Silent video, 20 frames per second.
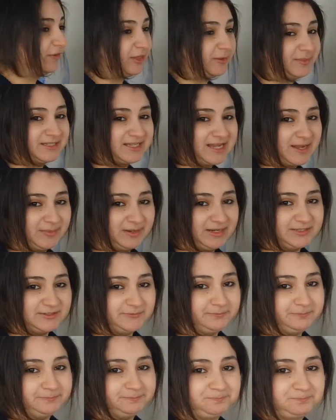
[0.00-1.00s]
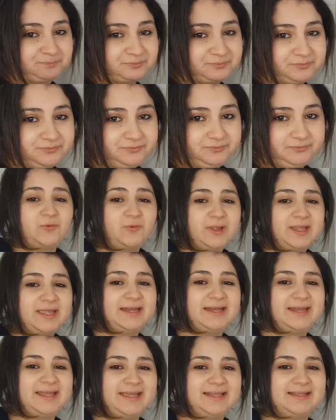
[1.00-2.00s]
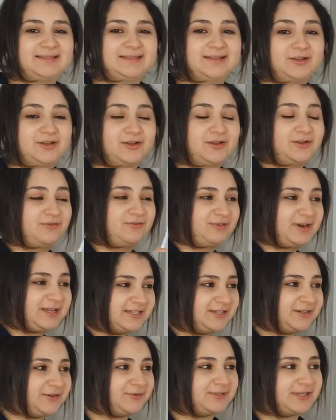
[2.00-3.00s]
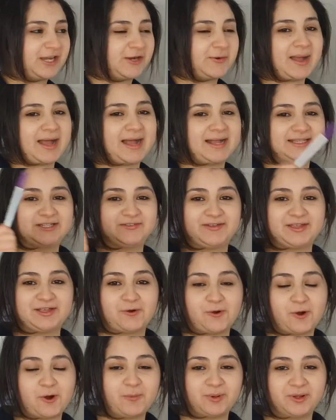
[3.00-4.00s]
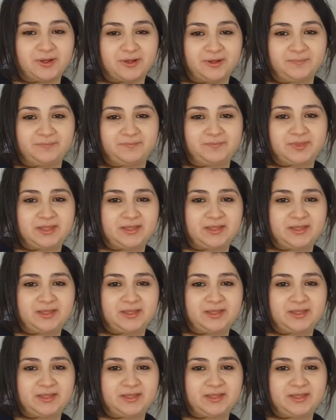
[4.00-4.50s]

the metabolism. We need retinol to help activate copper.